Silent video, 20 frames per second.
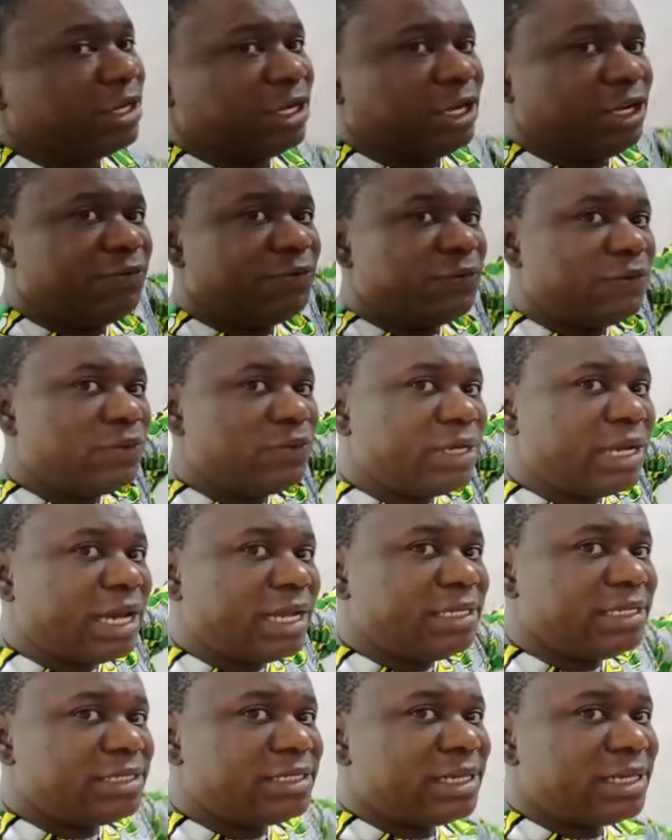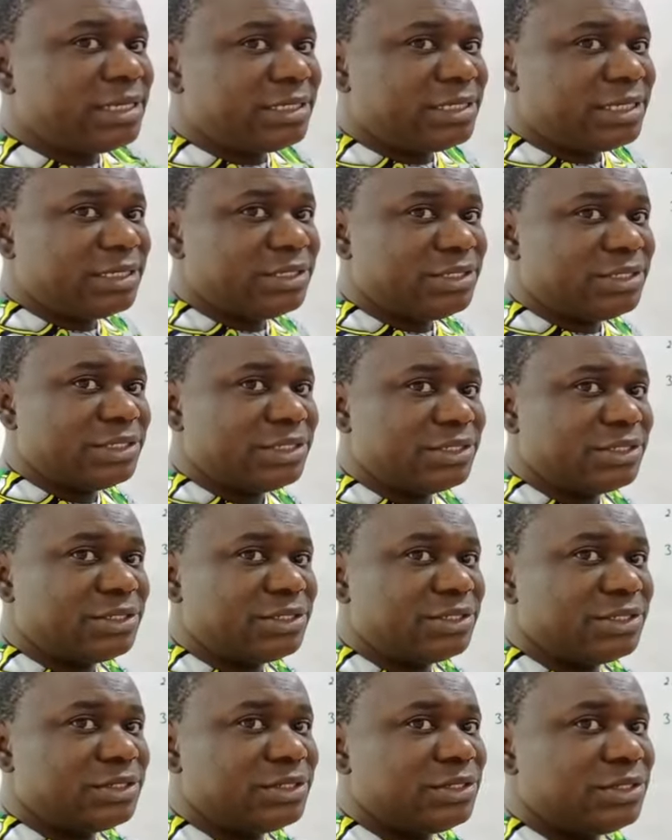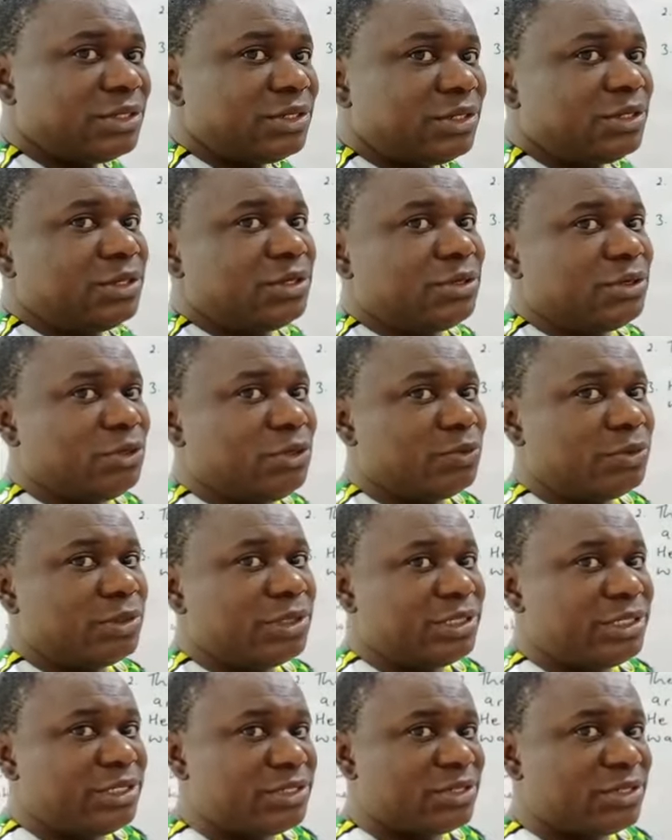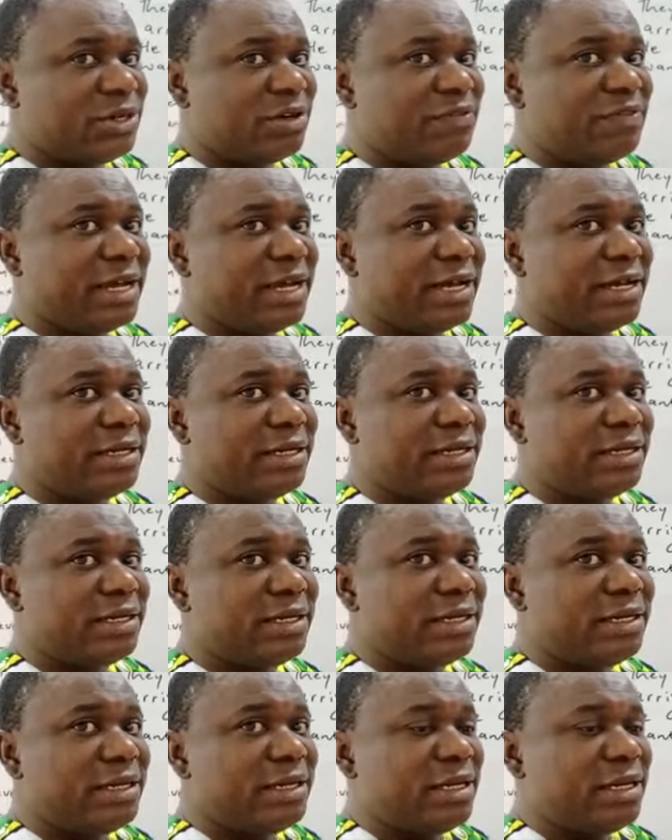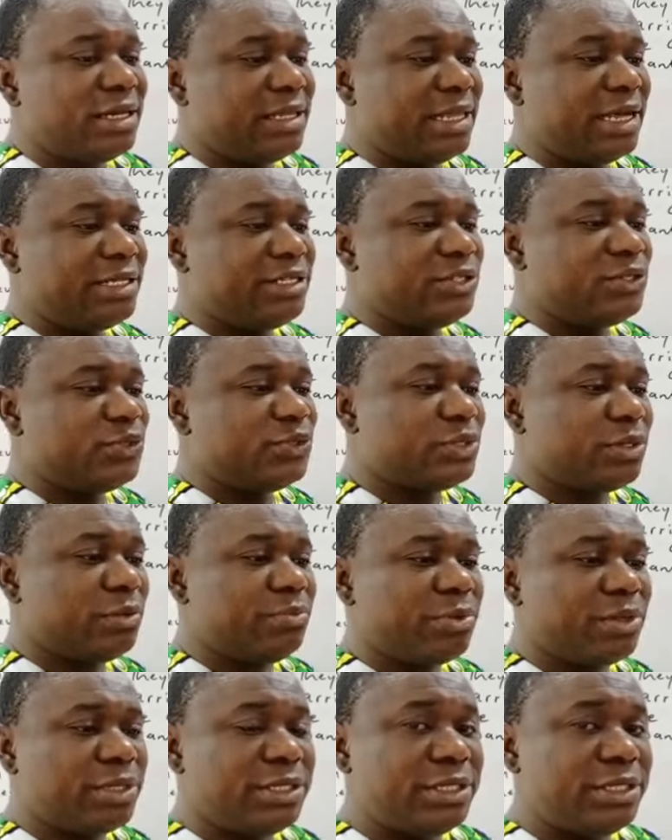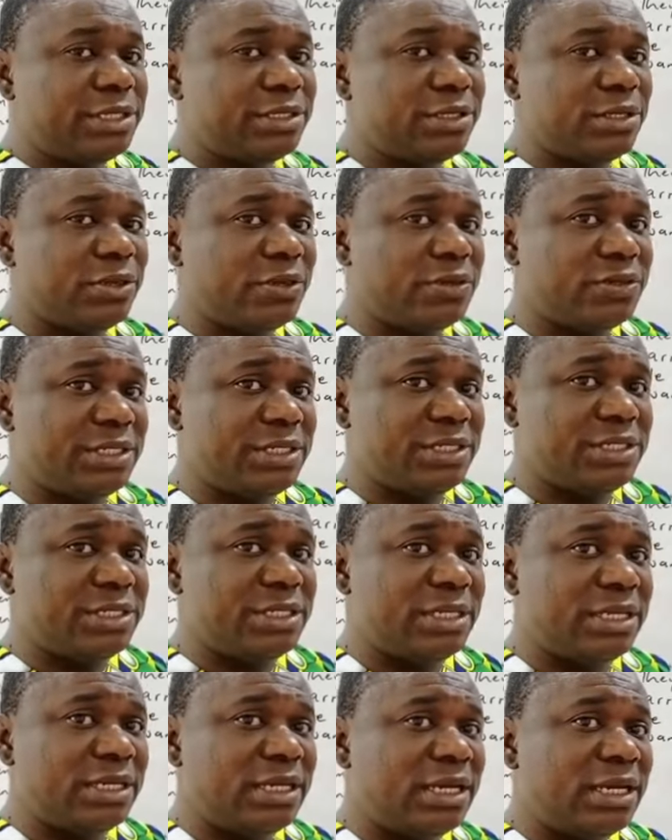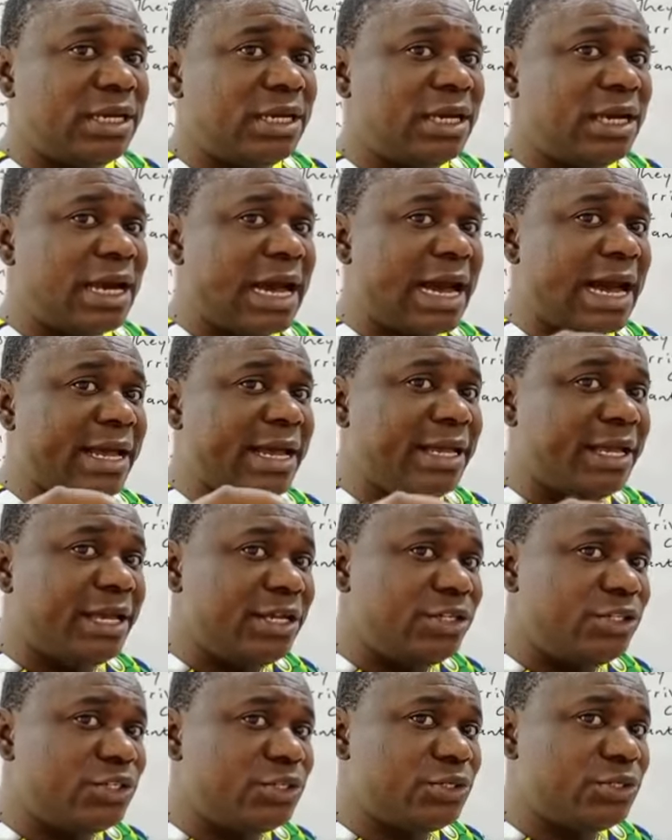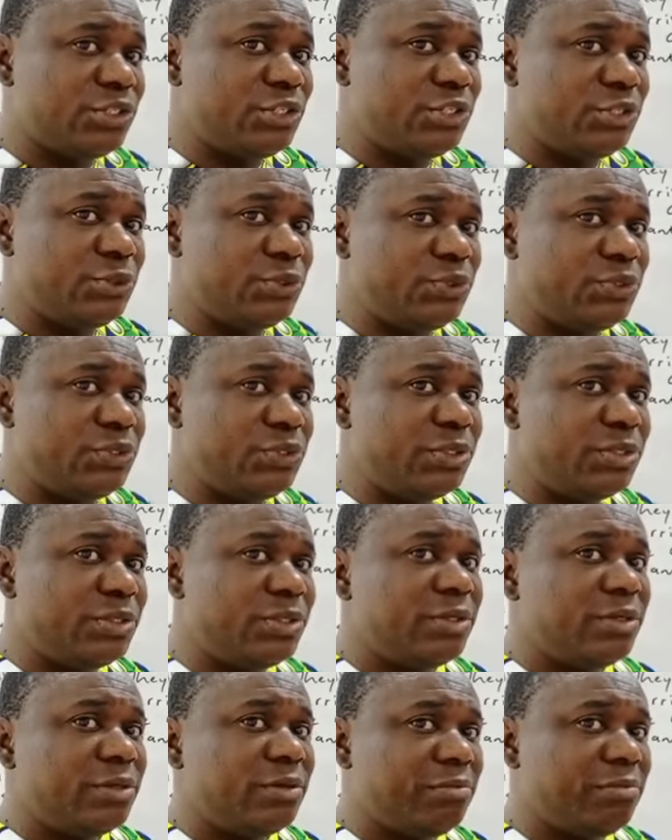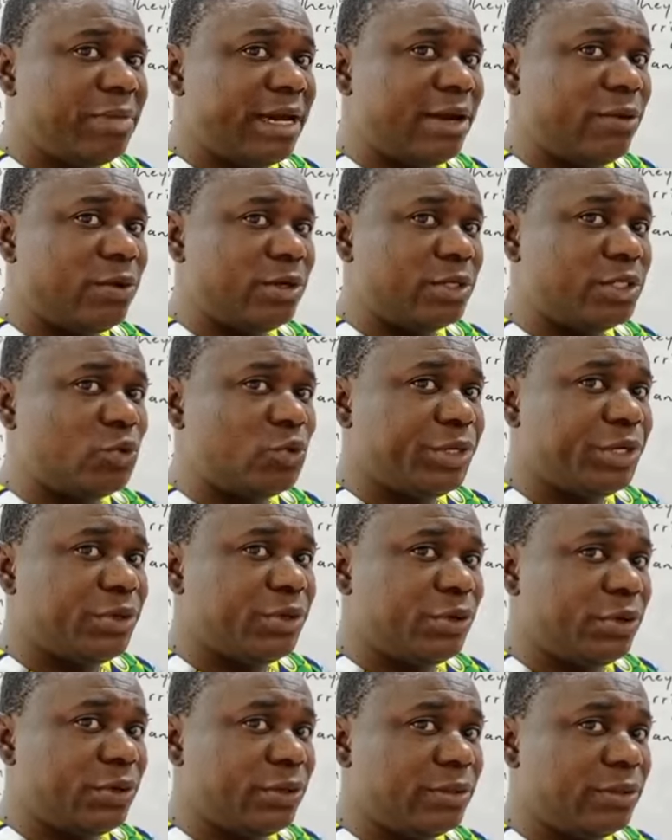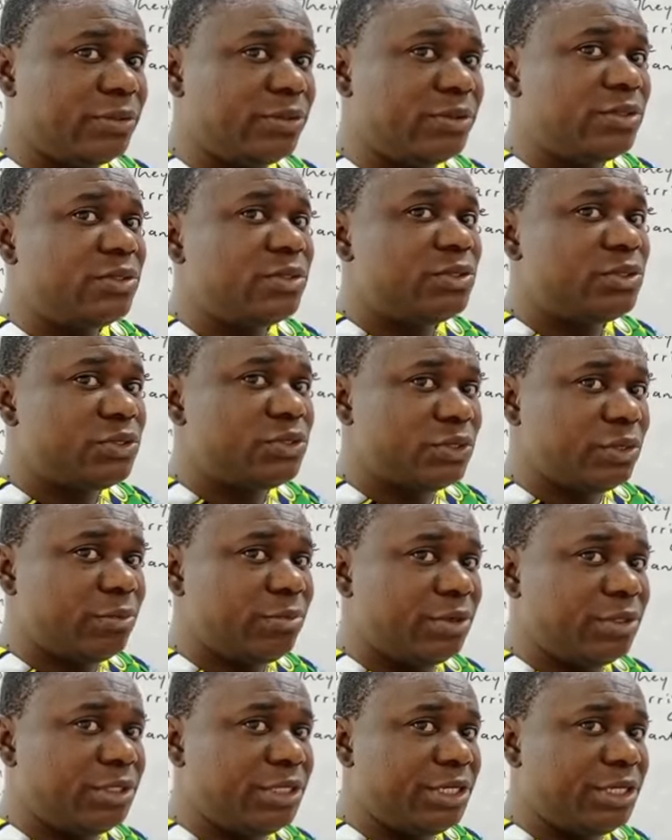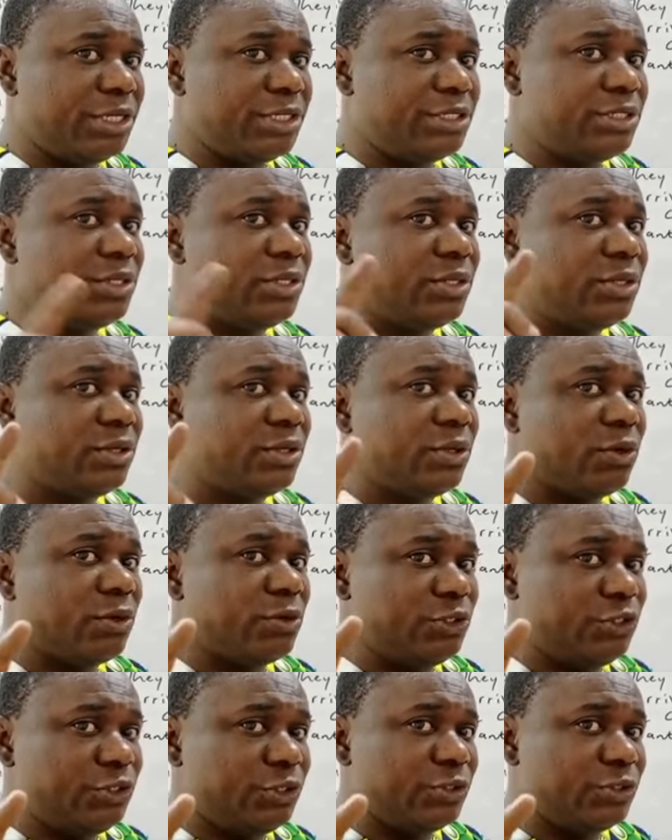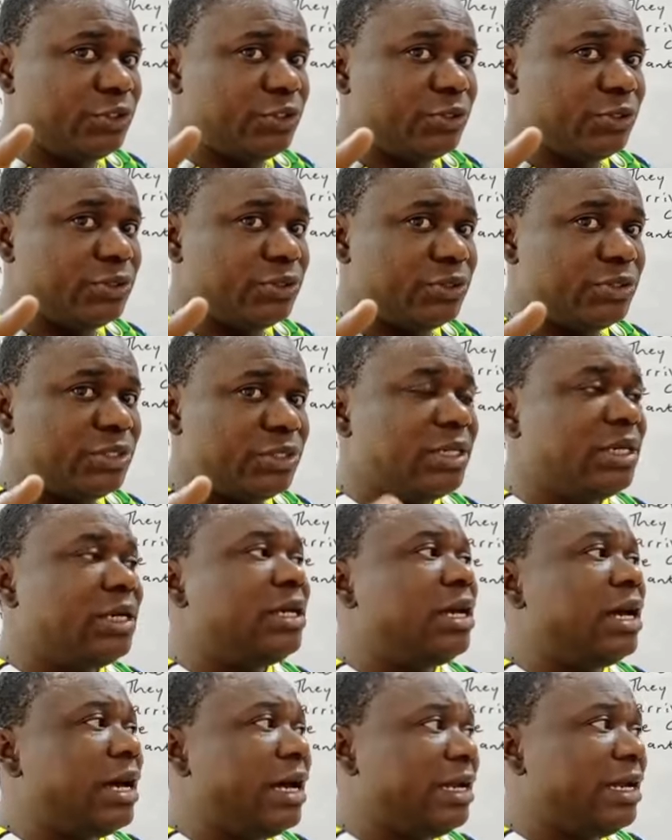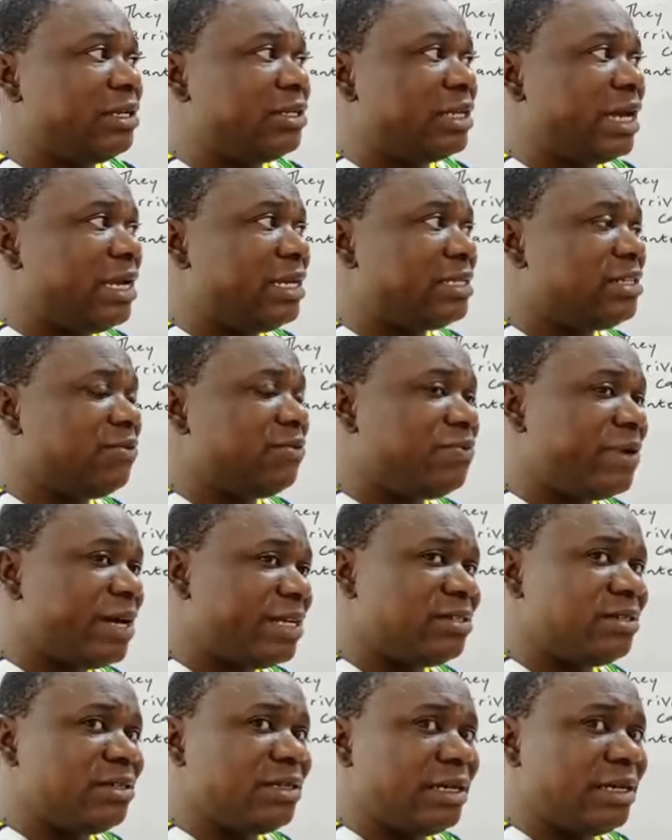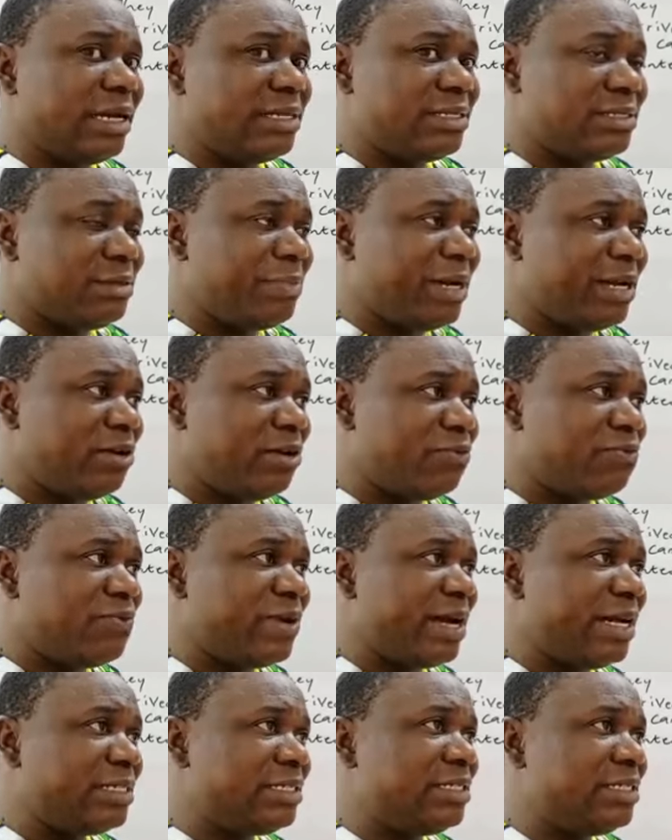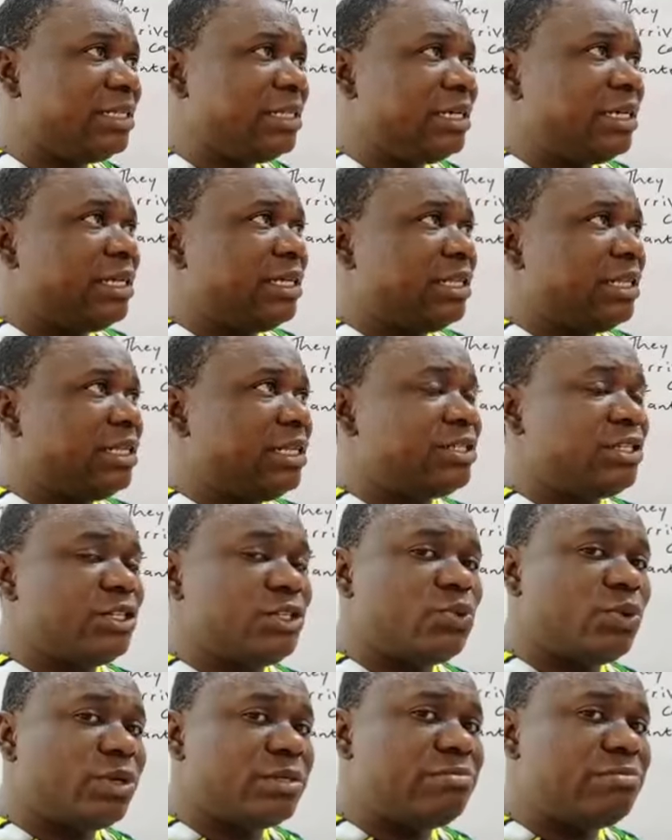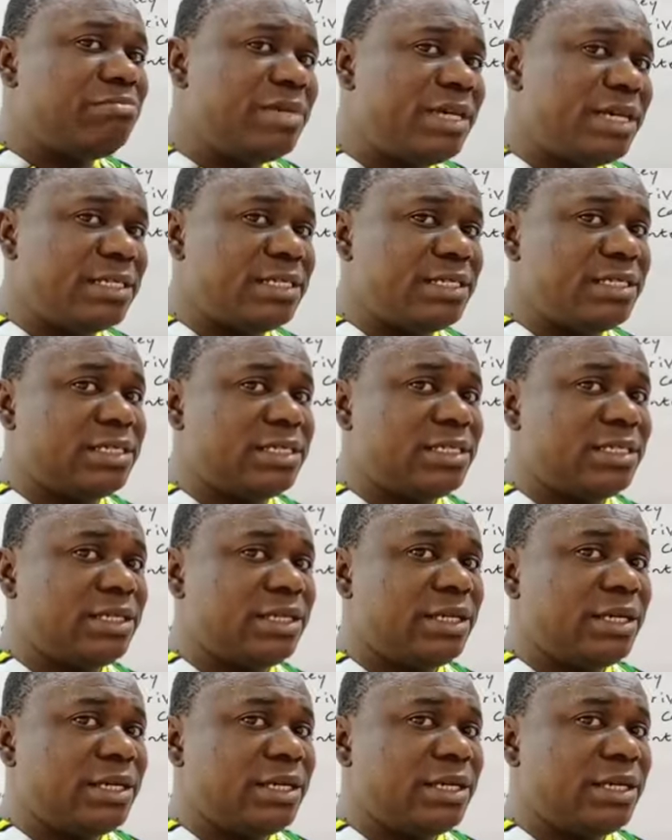if you look at these sentences, you will discover that the subordinate clauses are introduced by what we call subordinate conjunctions. And as a matter of fact, this is what makes